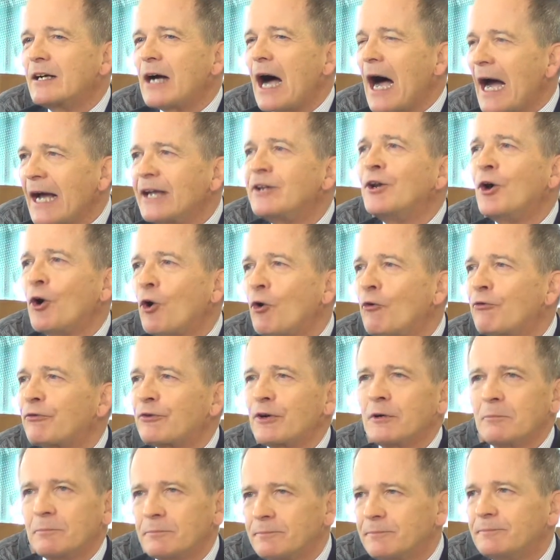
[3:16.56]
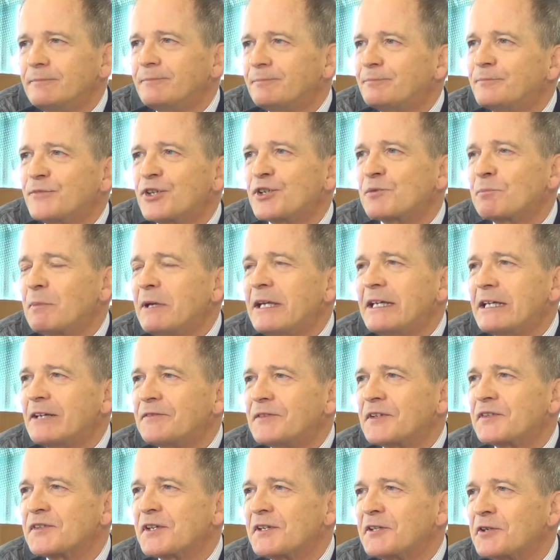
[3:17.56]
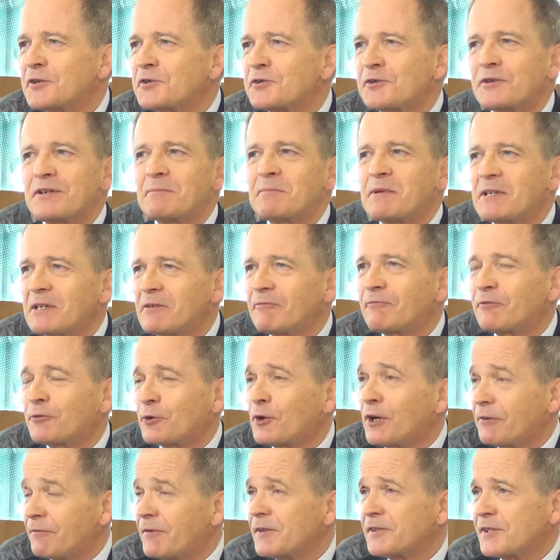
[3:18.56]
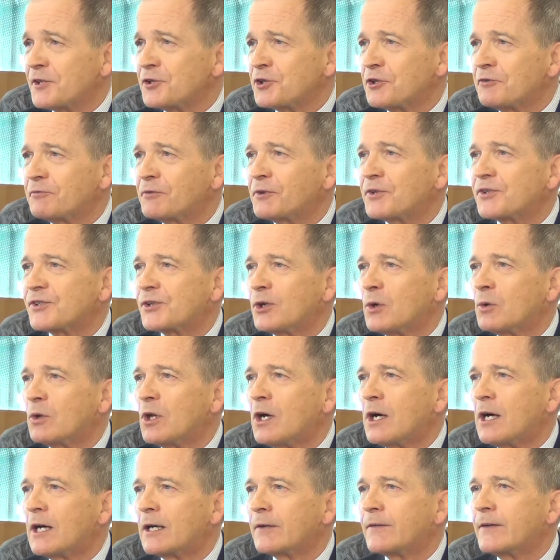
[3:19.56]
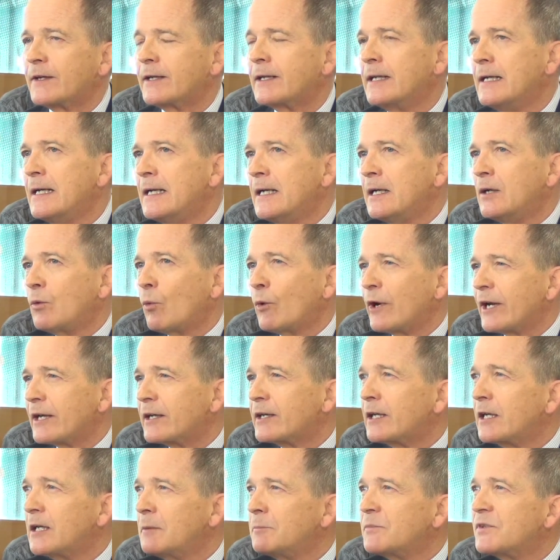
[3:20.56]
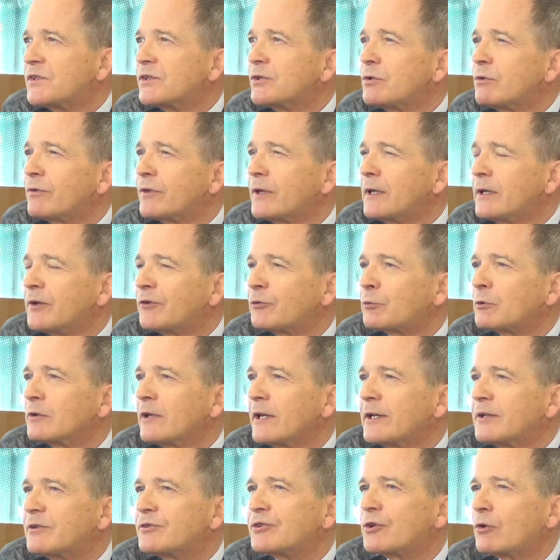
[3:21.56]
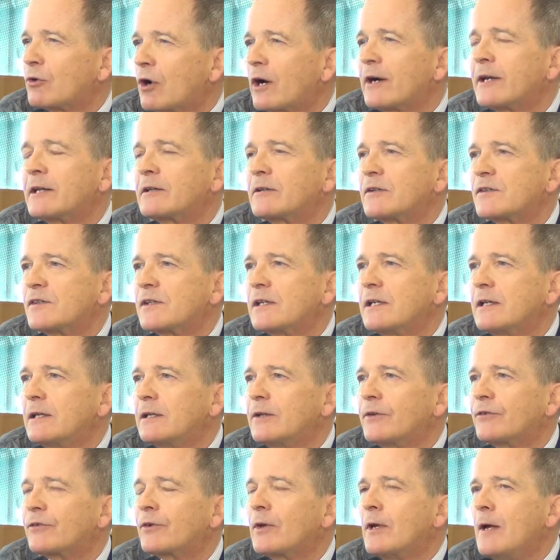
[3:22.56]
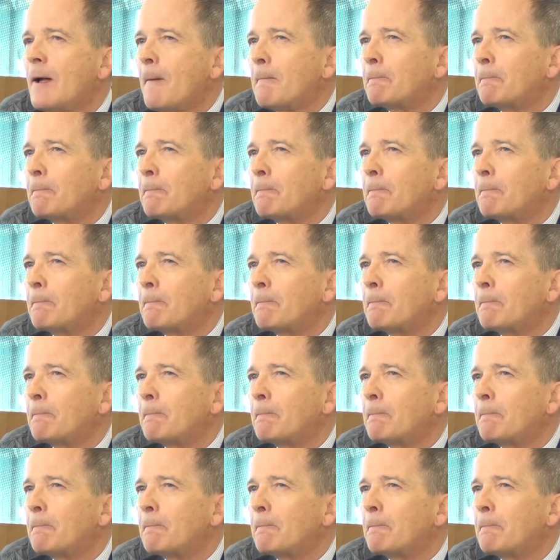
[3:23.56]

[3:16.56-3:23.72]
I know from just being in this industry, being for a physician for so long, that when it comes to things related to chronic disease,